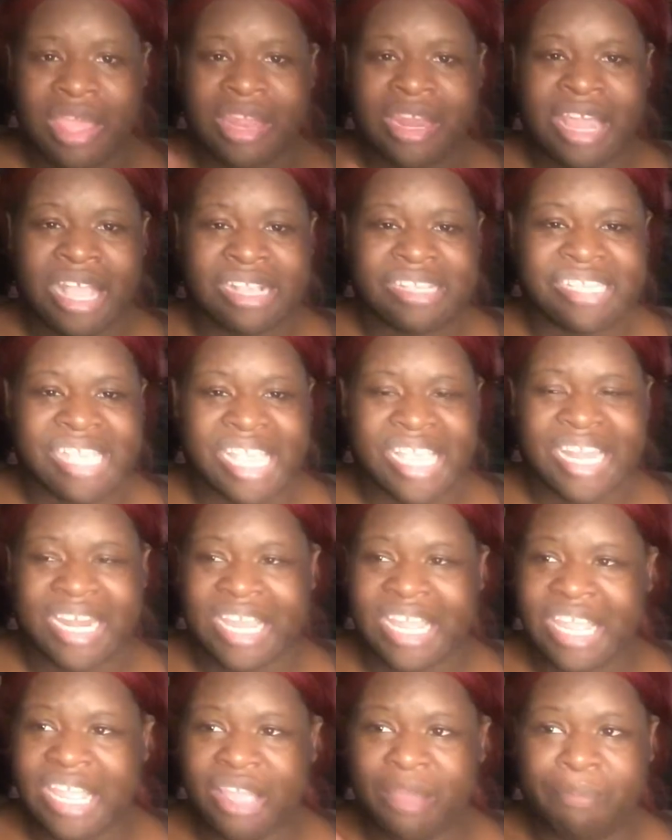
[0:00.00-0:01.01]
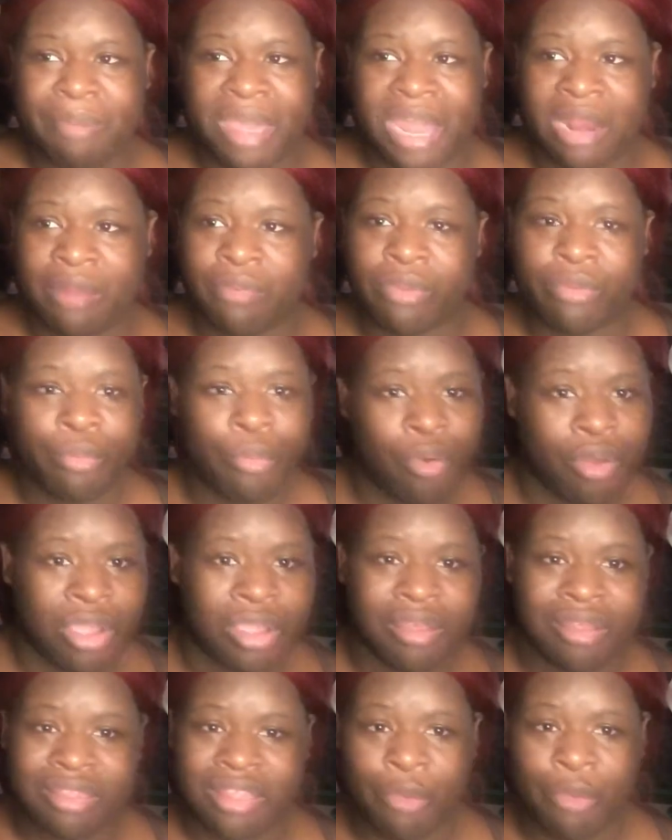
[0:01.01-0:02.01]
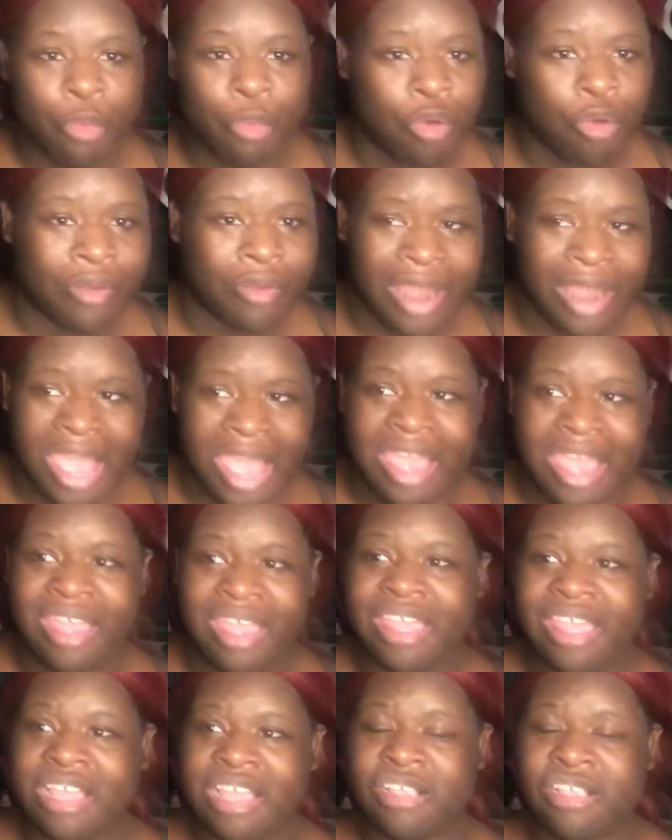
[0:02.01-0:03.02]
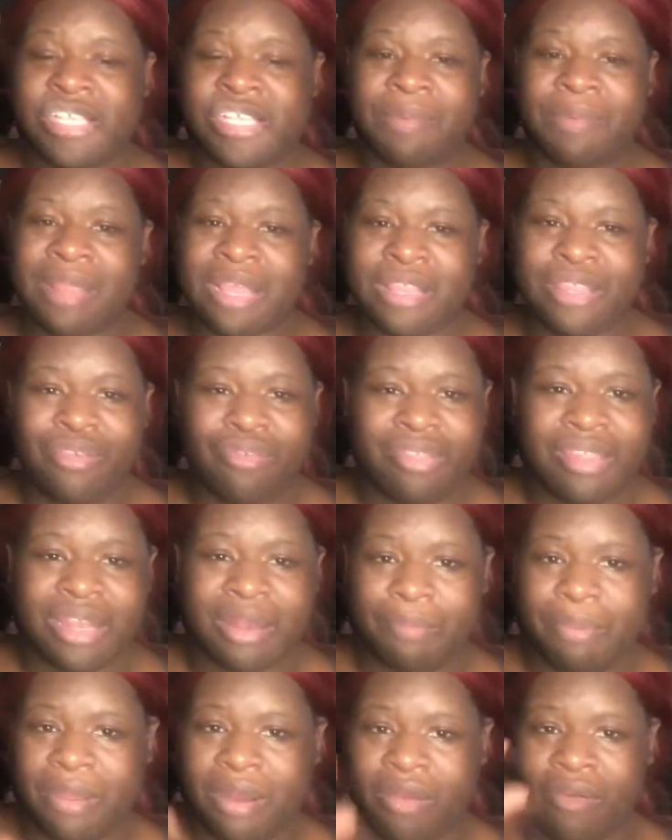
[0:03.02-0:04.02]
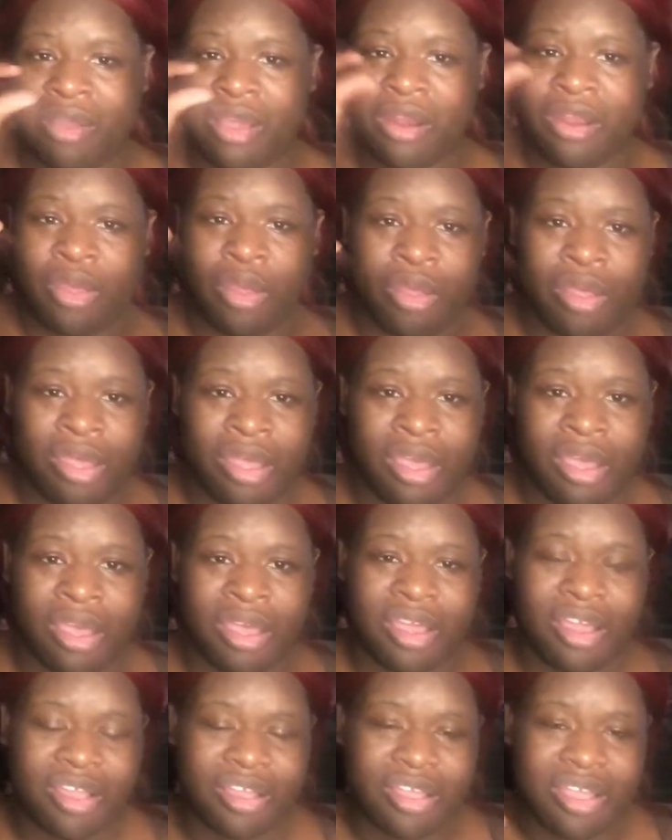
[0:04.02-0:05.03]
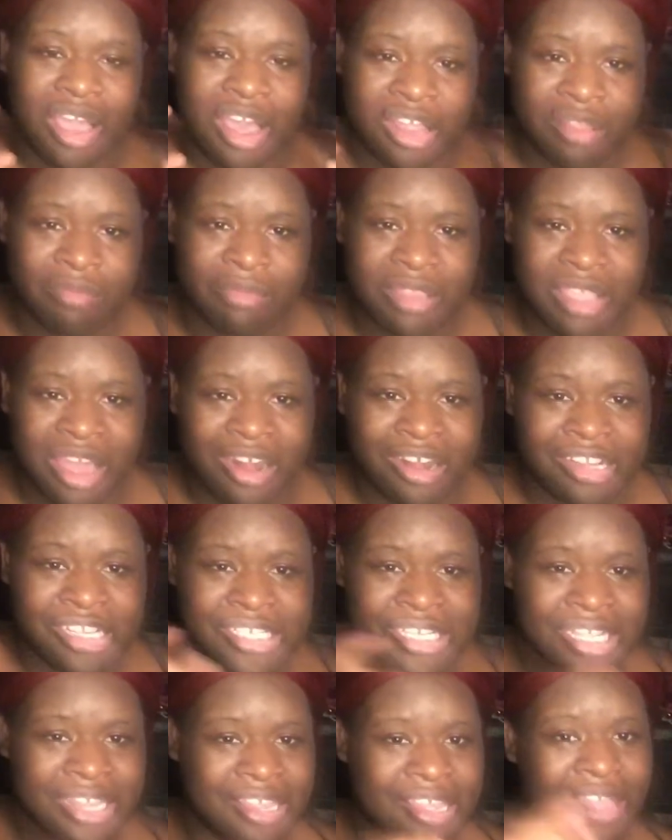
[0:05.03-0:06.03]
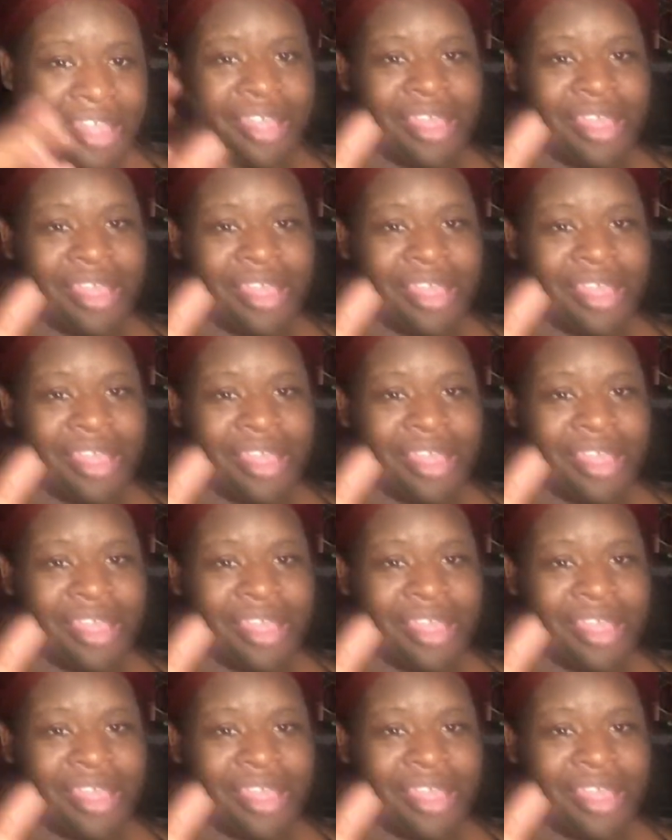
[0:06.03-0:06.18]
That Jaclyn Hill palette was born because I wore it out. And she was just using to put on her little, her cosmetologist,